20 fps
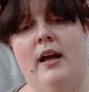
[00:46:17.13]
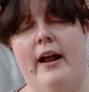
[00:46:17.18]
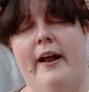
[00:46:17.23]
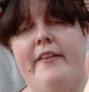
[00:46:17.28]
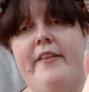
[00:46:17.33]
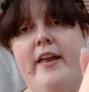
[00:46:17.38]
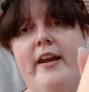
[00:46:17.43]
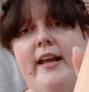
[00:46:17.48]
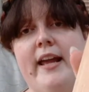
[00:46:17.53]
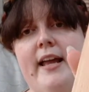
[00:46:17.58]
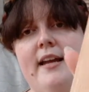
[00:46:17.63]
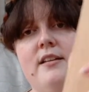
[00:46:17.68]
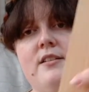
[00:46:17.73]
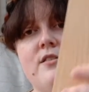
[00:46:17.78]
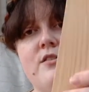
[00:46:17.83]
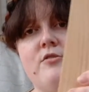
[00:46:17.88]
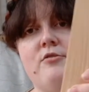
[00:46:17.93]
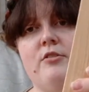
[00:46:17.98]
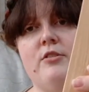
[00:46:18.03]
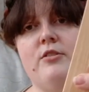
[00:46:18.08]
and then
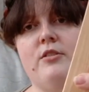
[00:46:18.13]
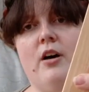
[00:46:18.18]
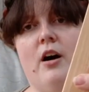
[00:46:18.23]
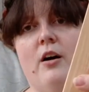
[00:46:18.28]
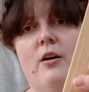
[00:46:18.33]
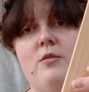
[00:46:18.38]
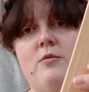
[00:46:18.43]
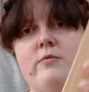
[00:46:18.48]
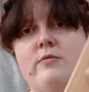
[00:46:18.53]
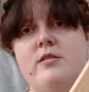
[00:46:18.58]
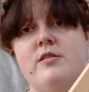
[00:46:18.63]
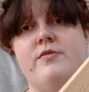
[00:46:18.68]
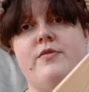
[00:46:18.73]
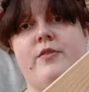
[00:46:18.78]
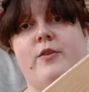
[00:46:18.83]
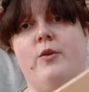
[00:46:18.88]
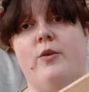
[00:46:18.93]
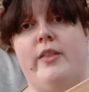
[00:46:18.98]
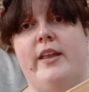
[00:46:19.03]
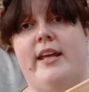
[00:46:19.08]
again screwed the holes
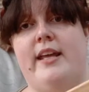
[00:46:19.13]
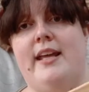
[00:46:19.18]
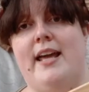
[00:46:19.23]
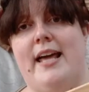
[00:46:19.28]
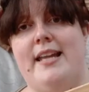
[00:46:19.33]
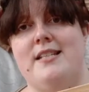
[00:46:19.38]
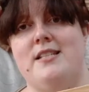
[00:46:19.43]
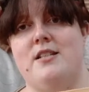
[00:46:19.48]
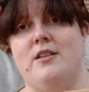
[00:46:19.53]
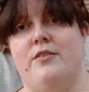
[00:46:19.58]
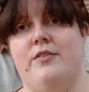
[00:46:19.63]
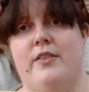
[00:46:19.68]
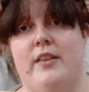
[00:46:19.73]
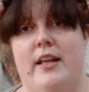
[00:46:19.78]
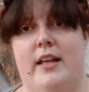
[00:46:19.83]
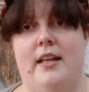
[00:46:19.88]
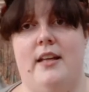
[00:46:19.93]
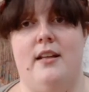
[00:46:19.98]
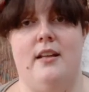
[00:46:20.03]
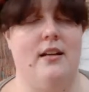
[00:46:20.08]
for the ends of
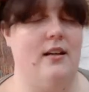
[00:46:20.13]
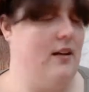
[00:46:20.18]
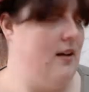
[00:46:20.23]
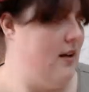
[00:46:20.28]
the